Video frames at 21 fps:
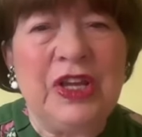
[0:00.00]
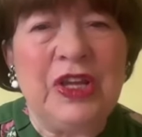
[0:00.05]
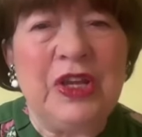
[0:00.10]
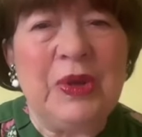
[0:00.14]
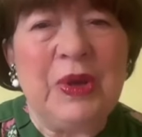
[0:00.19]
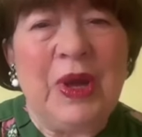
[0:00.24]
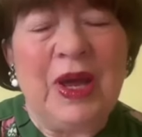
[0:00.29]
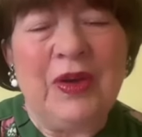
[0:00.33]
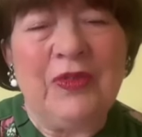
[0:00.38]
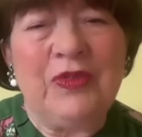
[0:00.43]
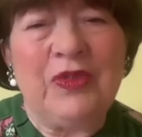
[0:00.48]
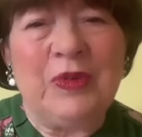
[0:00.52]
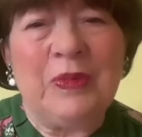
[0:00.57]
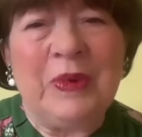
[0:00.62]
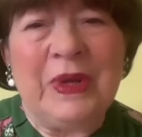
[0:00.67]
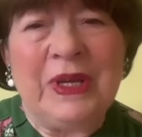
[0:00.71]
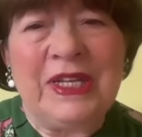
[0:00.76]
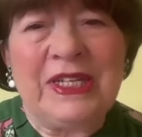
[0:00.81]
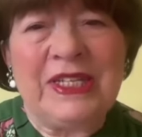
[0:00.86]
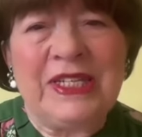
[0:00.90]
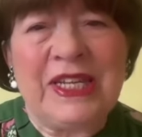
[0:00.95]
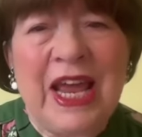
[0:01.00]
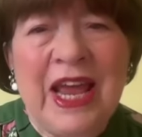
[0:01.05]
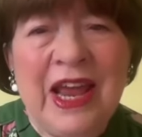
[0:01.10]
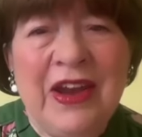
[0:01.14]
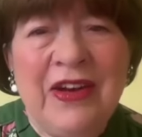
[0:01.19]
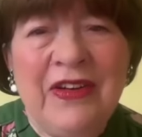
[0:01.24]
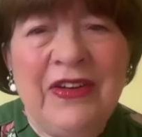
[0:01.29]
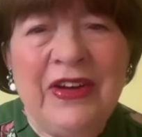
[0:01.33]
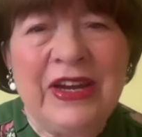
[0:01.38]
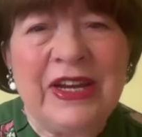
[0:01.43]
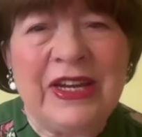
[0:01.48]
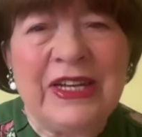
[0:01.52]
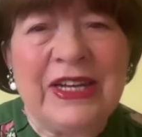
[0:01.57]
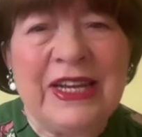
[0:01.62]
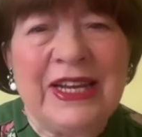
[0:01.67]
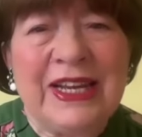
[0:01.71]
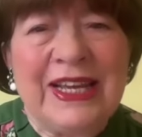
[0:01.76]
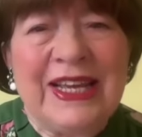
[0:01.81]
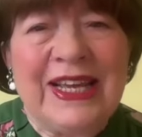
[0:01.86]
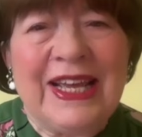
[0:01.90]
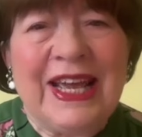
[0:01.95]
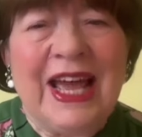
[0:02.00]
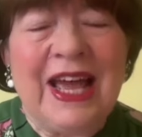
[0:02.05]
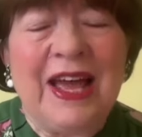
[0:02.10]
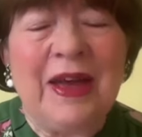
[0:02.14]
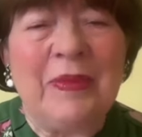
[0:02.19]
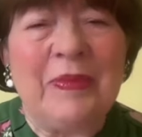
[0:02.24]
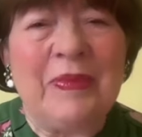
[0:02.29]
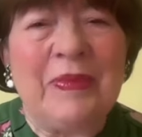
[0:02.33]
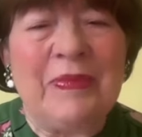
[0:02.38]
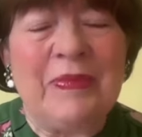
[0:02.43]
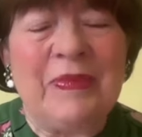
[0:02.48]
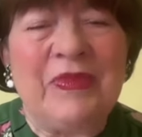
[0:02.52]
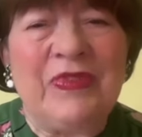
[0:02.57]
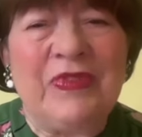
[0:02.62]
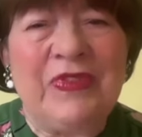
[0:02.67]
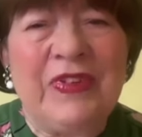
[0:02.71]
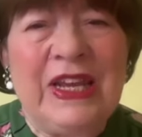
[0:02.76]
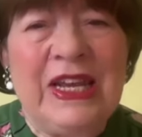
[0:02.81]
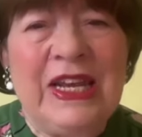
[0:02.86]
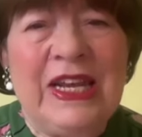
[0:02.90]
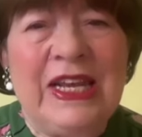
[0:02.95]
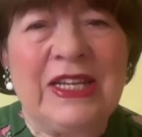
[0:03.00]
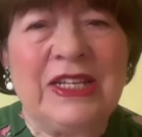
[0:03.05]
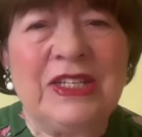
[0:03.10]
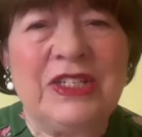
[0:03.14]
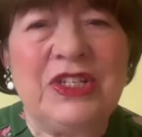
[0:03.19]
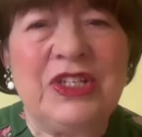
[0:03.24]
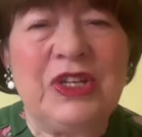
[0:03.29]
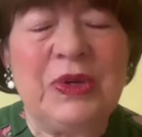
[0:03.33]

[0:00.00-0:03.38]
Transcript: You have humanitarian um, feelings.